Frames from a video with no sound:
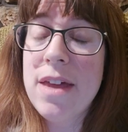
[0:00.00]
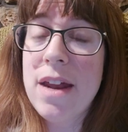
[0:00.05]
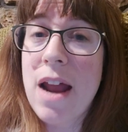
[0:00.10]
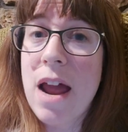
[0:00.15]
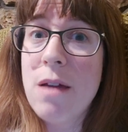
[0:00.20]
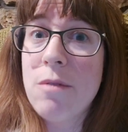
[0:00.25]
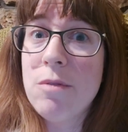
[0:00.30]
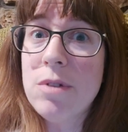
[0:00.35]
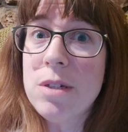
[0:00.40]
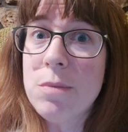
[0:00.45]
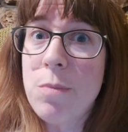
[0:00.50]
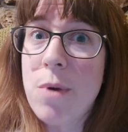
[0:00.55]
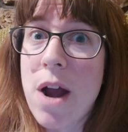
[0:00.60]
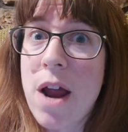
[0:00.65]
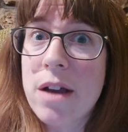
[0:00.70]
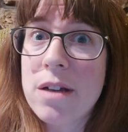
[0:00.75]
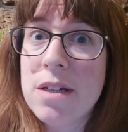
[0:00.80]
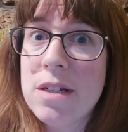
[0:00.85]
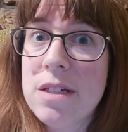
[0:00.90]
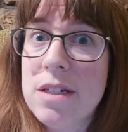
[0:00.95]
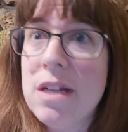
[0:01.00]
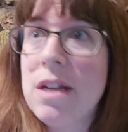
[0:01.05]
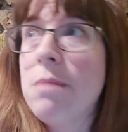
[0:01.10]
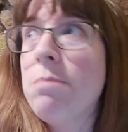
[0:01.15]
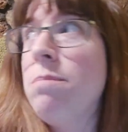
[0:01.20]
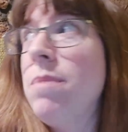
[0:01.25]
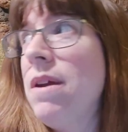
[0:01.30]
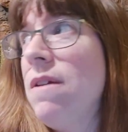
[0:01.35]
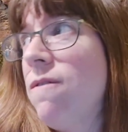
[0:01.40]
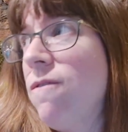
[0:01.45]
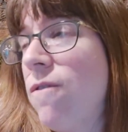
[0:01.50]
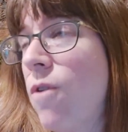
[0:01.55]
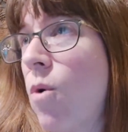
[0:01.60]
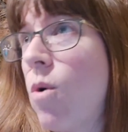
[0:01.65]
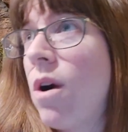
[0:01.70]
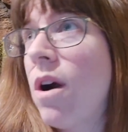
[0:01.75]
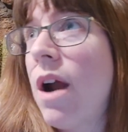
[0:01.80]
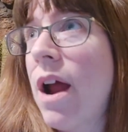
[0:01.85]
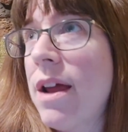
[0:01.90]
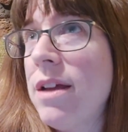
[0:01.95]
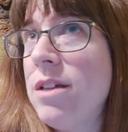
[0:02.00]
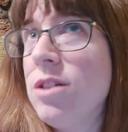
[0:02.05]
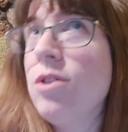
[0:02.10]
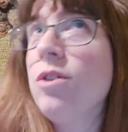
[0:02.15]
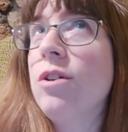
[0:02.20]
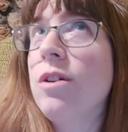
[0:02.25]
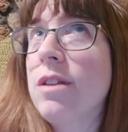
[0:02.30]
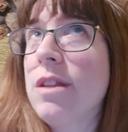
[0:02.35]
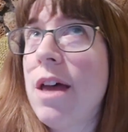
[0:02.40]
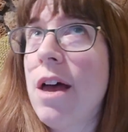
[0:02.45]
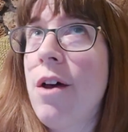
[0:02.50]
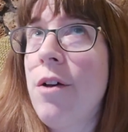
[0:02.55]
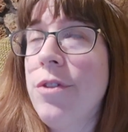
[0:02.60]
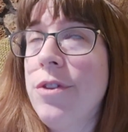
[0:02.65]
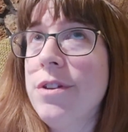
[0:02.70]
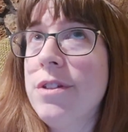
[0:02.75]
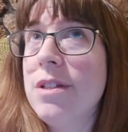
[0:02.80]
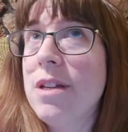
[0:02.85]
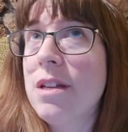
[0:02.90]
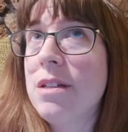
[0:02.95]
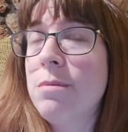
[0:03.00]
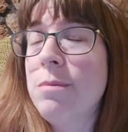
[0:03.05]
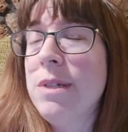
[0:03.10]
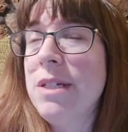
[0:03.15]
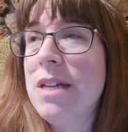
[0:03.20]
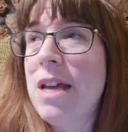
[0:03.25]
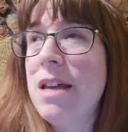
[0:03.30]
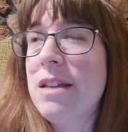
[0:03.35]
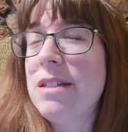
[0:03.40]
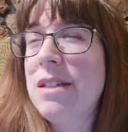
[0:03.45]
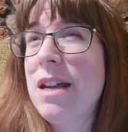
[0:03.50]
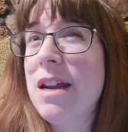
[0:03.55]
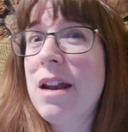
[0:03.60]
that I was practicing before I took the health assessment test.